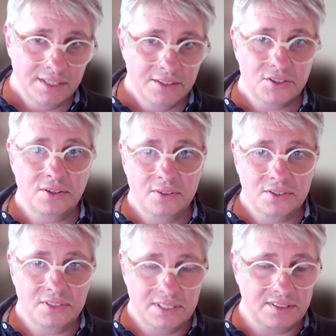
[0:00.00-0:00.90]
So
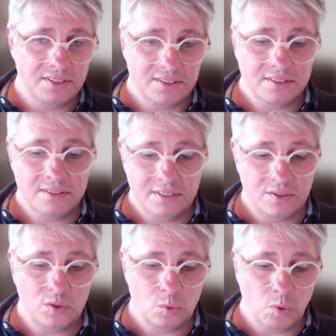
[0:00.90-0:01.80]
this
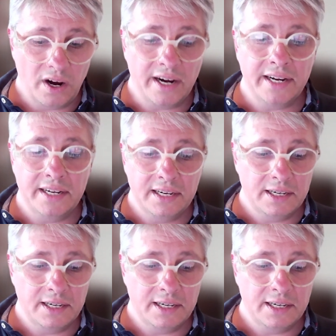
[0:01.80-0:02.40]
is why